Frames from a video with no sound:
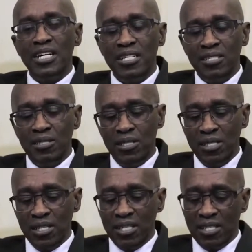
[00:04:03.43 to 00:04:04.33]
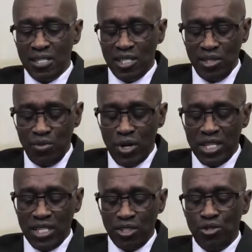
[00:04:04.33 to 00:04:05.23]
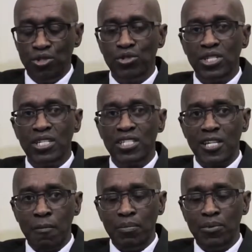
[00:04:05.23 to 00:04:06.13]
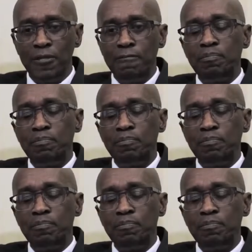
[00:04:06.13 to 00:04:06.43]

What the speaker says: And in this essence, if one has to use an example,